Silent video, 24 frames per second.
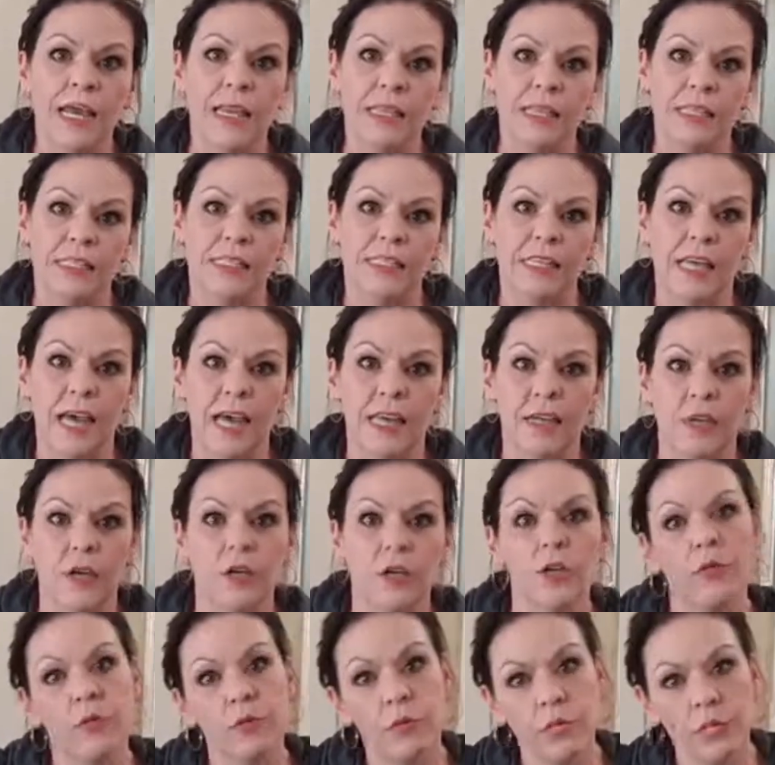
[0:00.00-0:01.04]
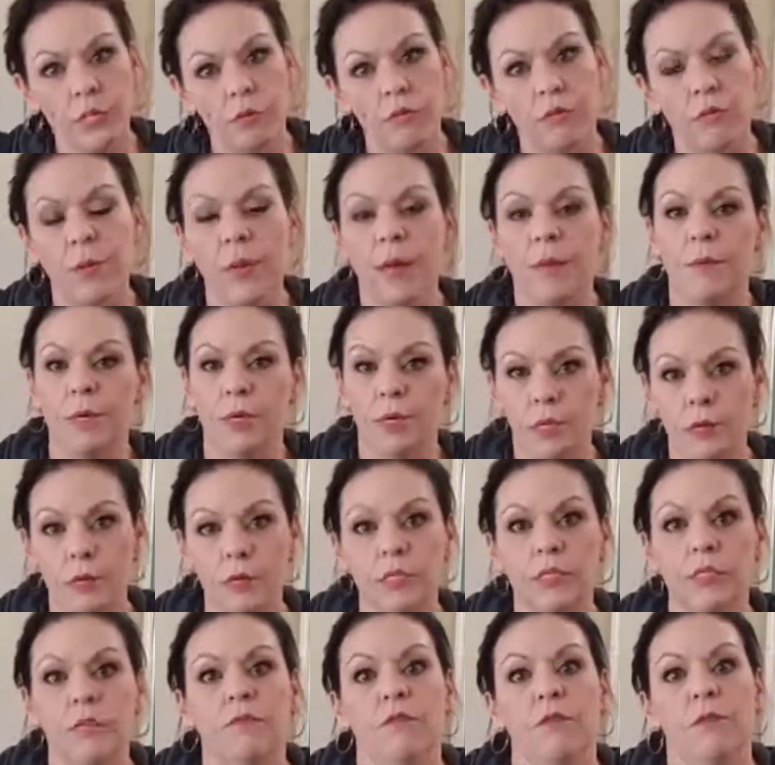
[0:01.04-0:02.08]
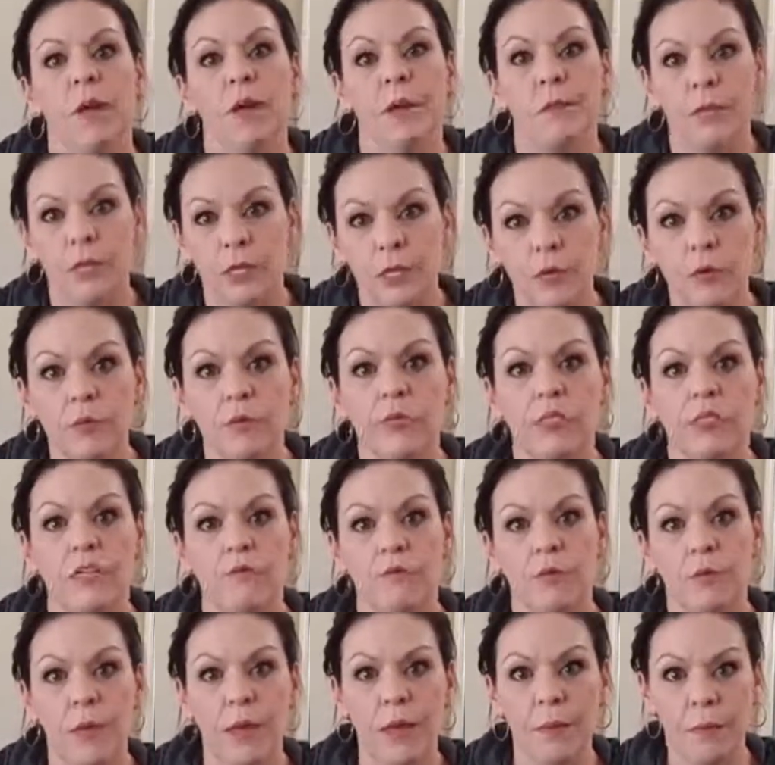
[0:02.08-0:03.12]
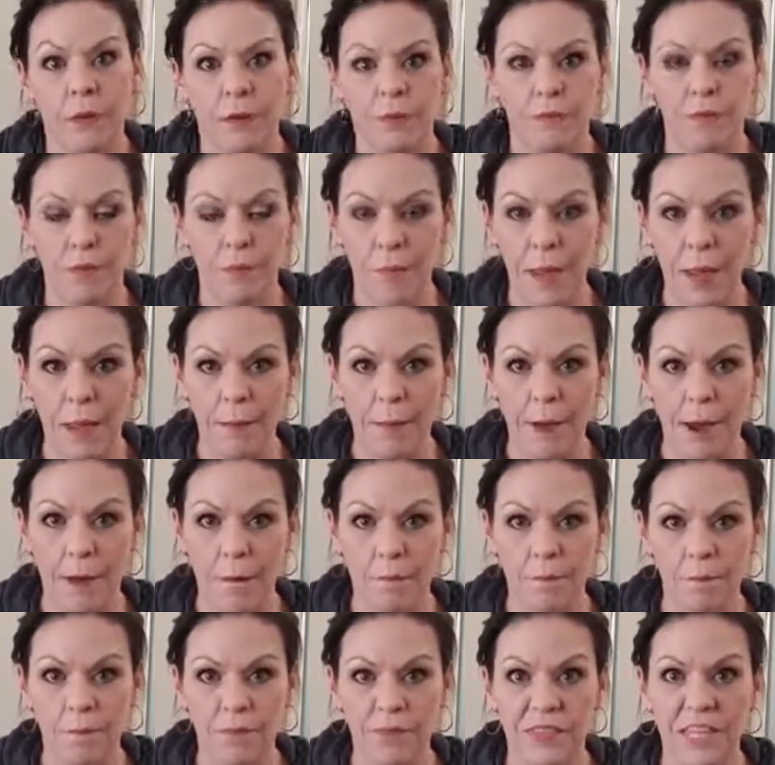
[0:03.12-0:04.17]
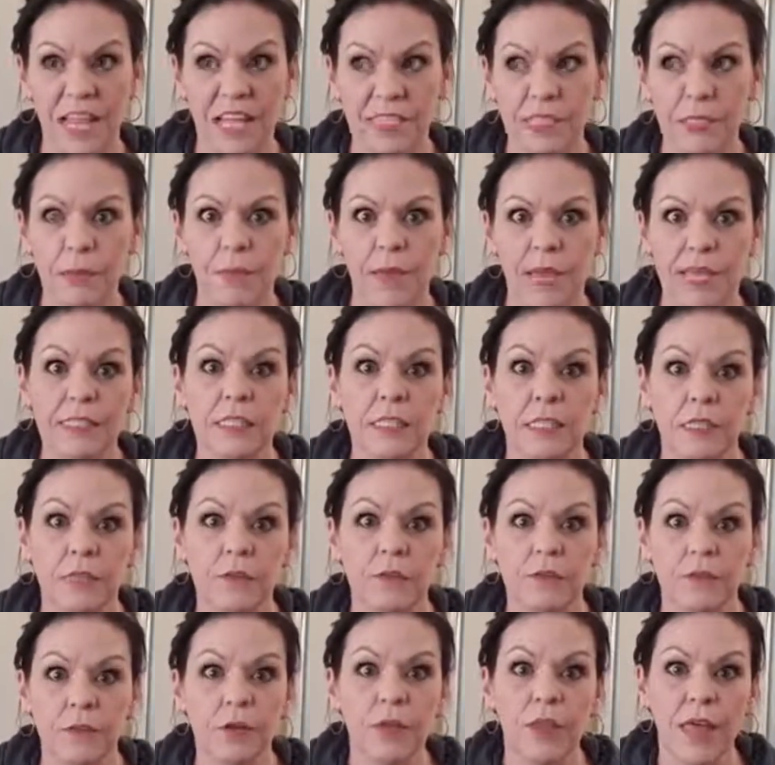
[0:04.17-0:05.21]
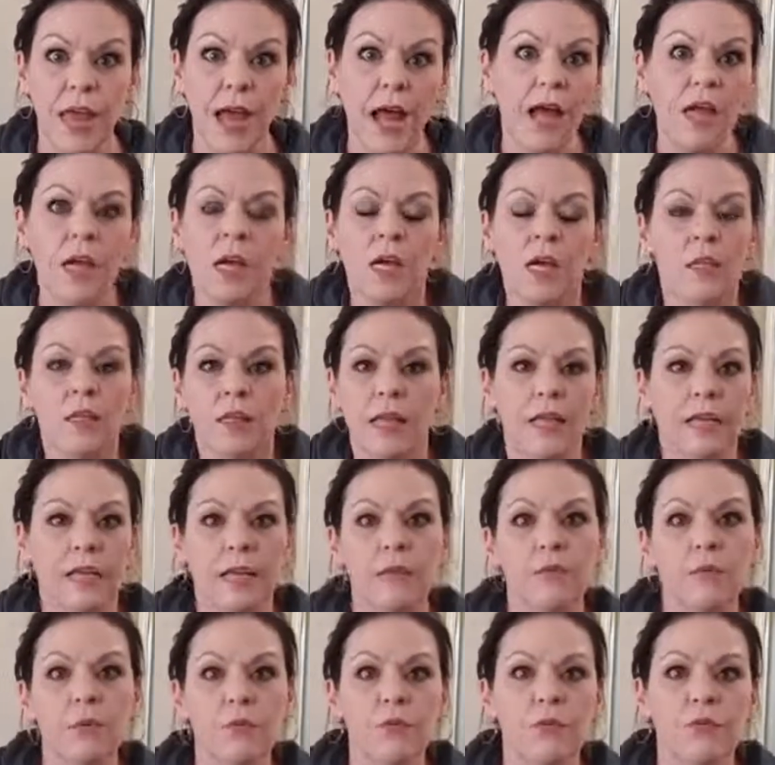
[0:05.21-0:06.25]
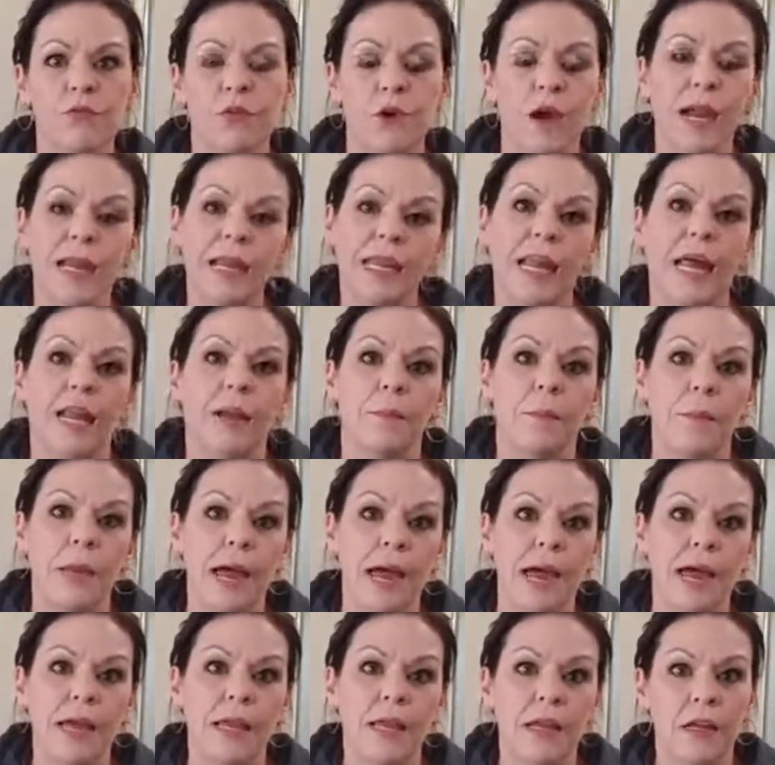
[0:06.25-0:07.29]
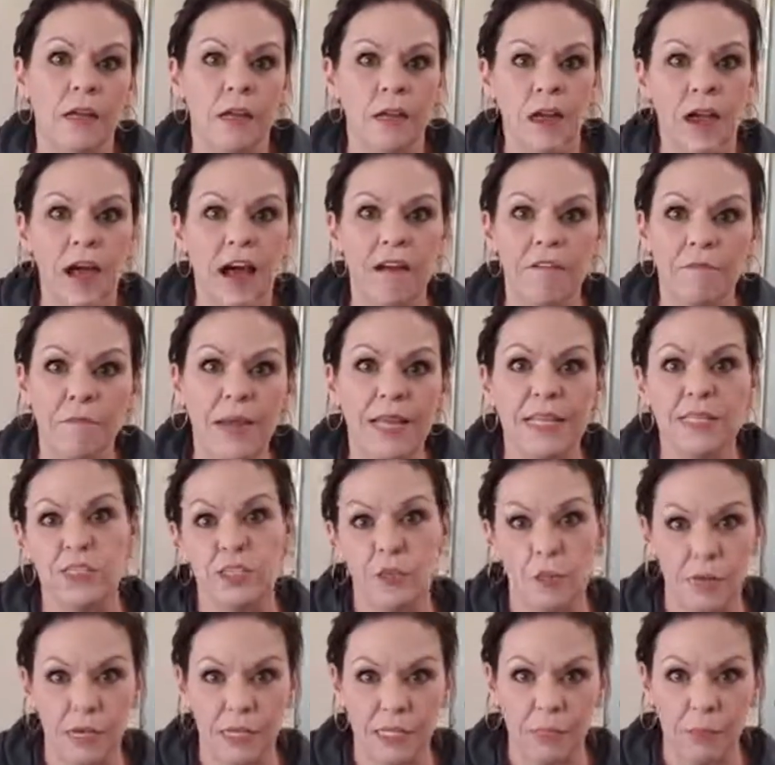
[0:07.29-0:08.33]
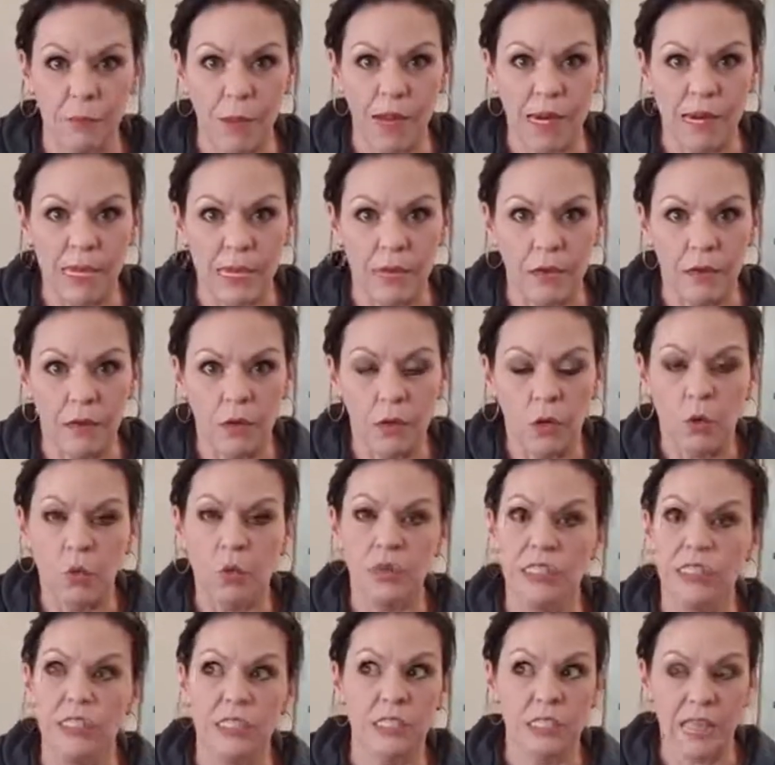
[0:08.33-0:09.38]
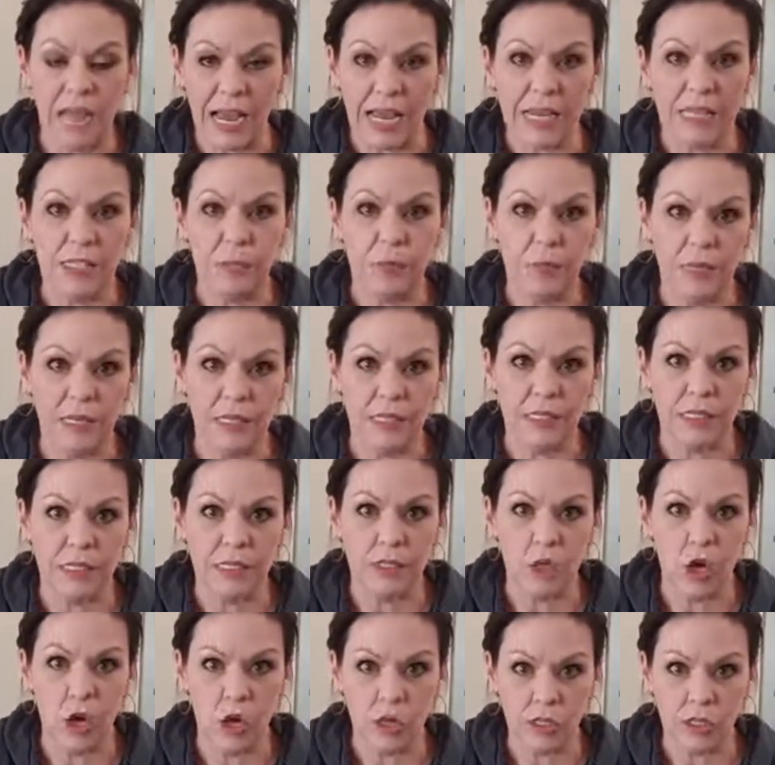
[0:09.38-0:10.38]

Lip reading: and it's like, you received a payment, you received a payment, you received a payment from PayPal. That's amazing to feel that. Like, even before I get out of bed, I've made so much money, which is nice because it's